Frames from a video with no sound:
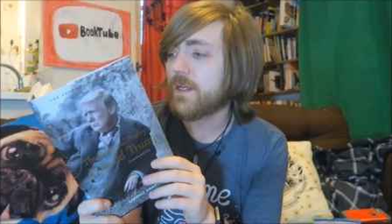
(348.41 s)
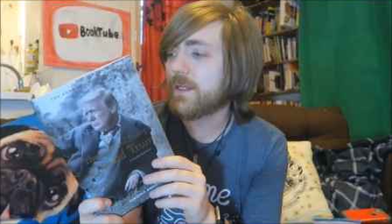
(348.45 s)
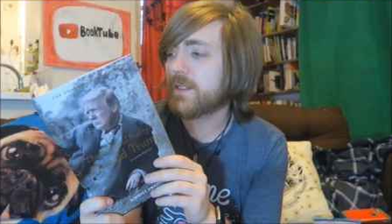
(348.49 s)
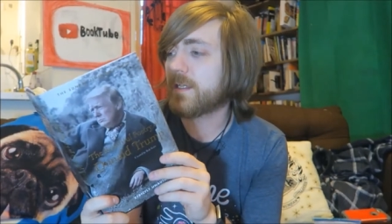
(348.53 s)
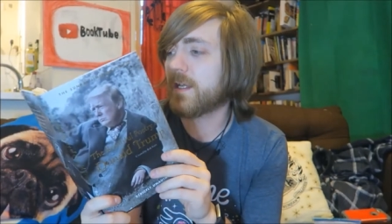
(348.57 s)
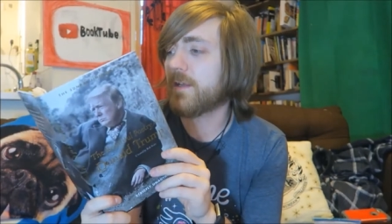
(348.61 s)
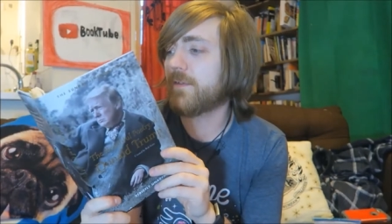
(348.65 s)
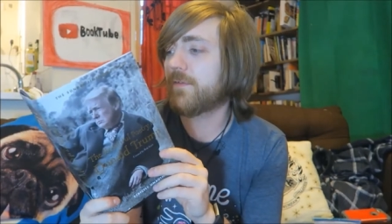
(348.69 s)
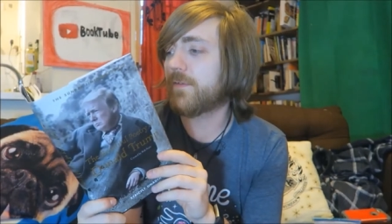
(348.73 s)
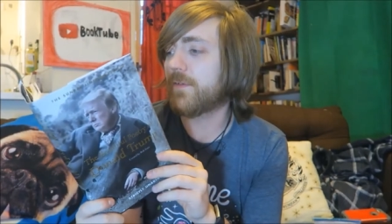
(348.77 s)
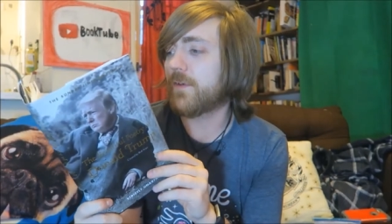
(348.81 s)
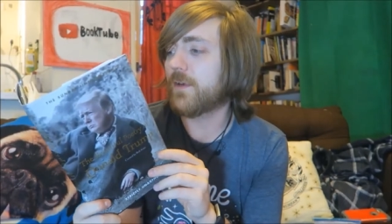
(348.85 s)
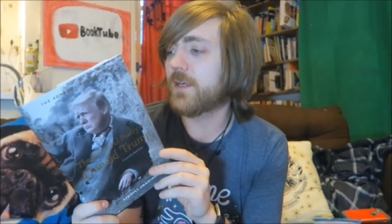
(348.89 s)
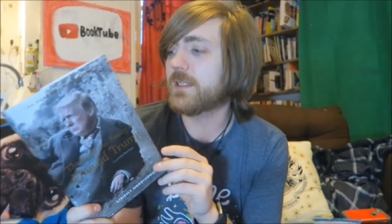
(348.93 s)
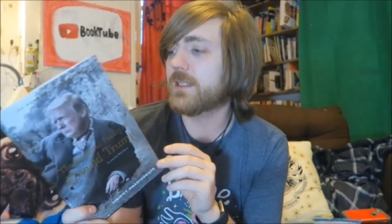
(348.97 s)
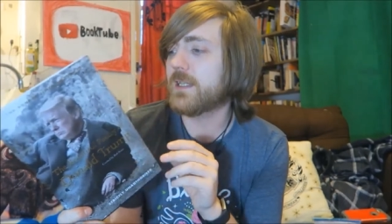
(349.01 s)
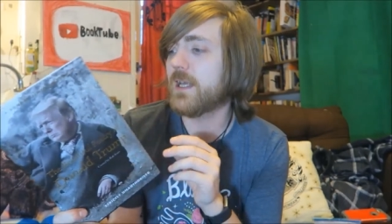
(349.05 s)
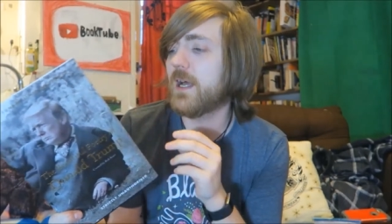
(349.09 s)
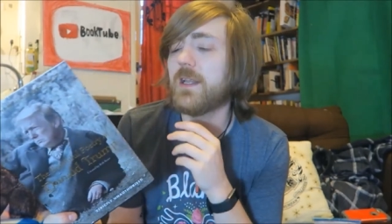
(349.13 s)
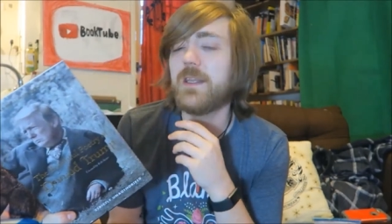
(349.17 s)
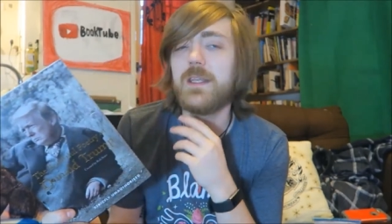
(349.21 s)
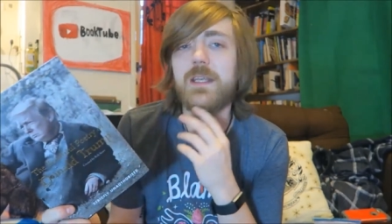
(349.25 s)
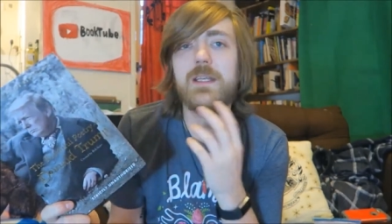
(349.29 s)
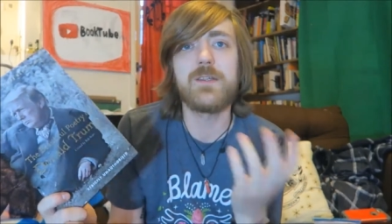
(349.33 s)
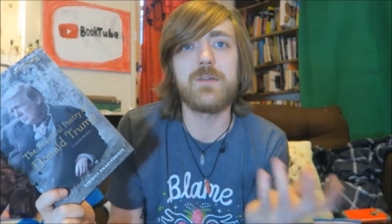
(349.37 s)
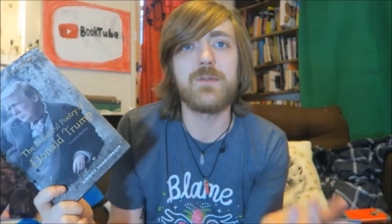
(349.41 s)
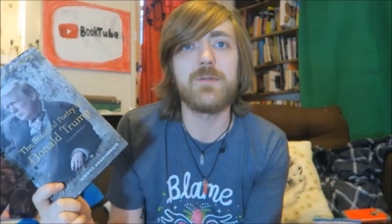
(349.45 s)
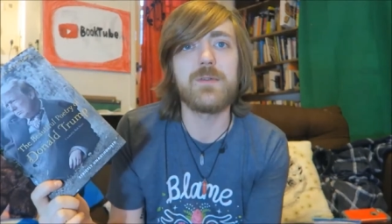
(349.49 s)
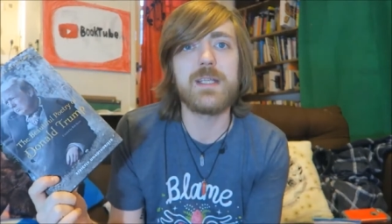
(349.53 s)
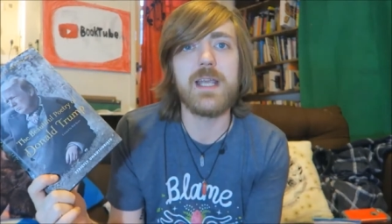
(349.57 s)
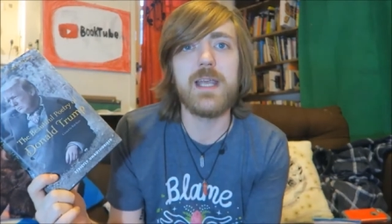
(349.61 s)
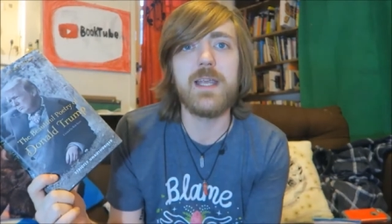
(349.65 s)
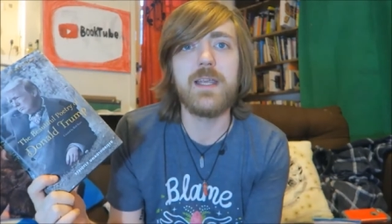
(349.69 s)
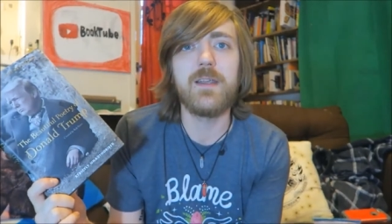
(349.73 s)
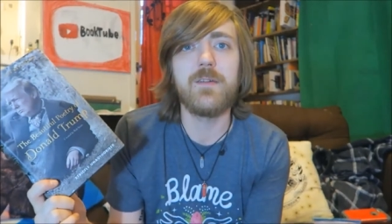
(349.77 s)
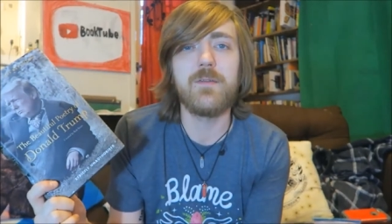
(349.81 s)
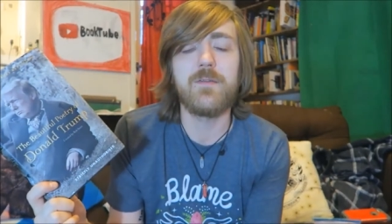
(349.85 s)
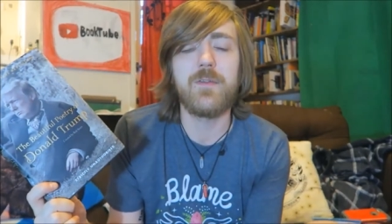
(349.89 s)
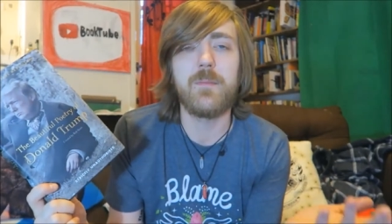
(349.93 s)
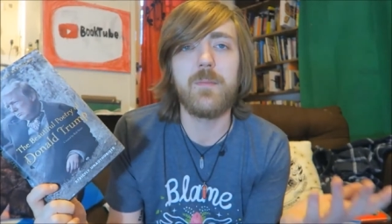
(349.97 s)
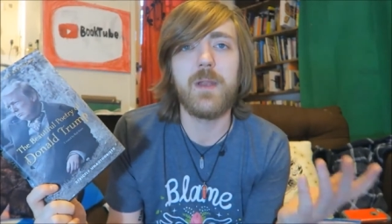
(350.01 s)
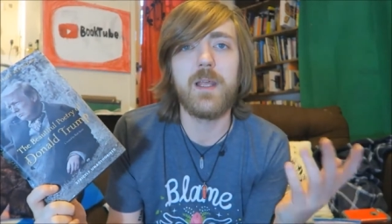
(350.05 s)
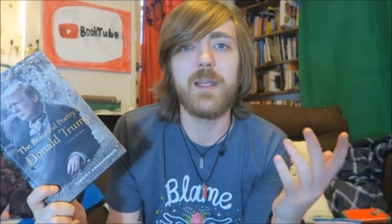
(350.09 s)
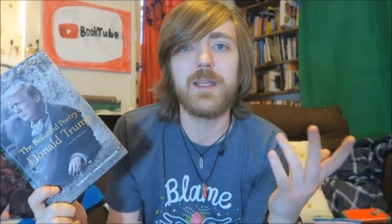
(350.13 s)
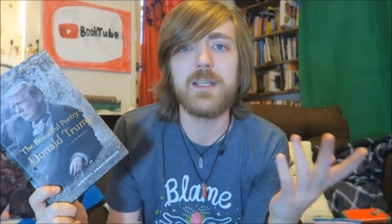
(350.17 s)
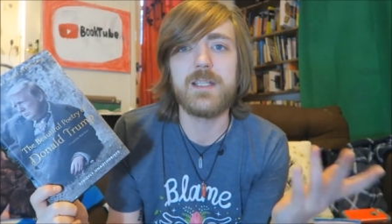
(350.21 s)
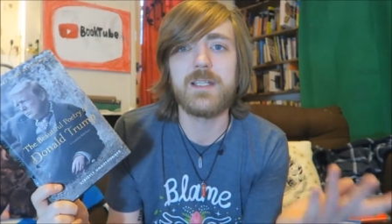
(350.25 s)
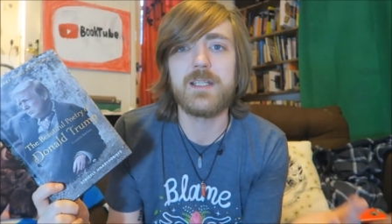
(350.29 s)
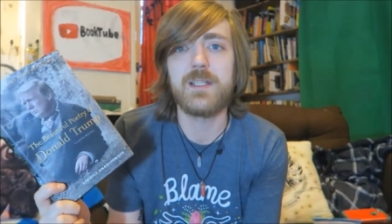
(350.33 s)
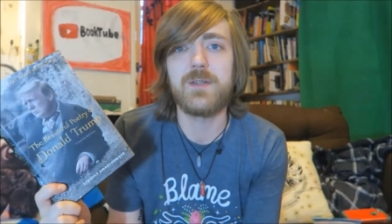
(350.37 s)
So for these are all taken from
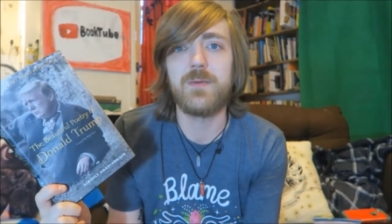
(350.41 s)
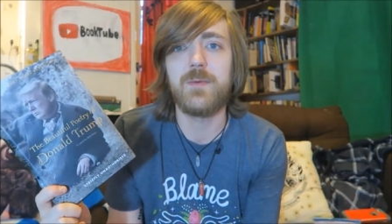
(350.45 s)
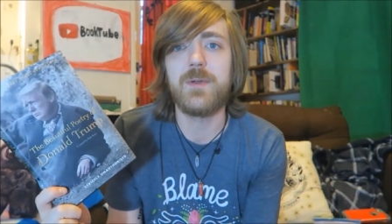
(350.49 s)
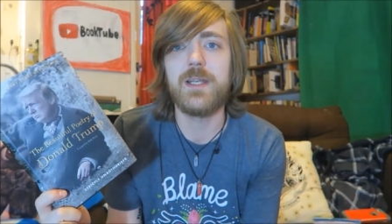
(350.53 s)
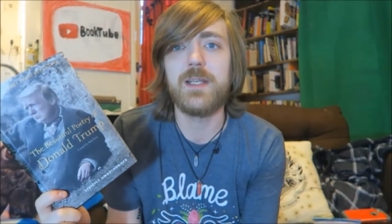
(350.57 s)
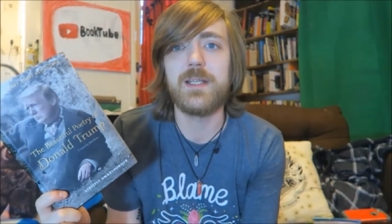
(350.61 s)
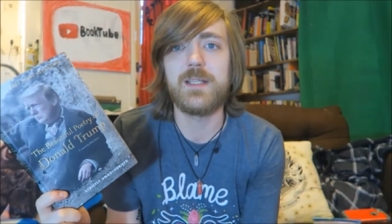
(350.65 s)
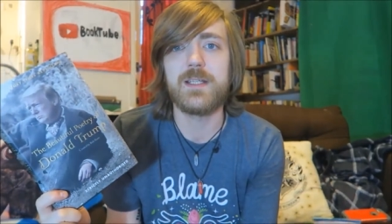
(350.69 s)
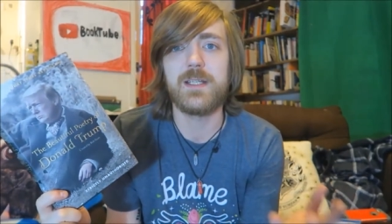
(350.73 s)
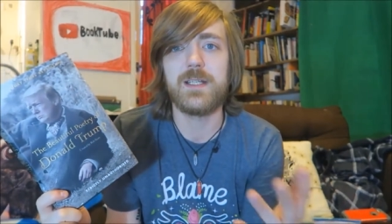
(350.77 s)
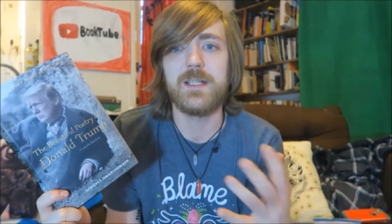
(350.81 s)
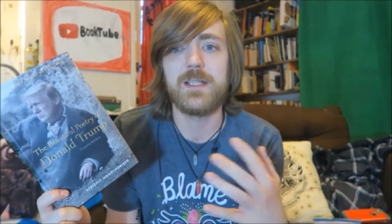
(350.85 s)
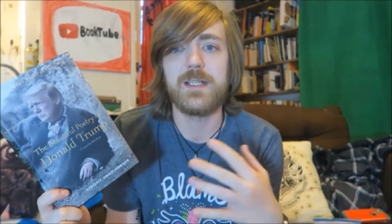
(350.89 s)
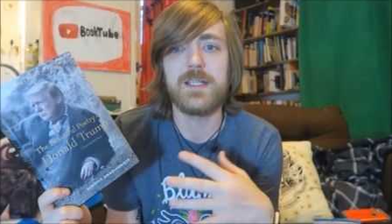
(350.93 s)
like his tweets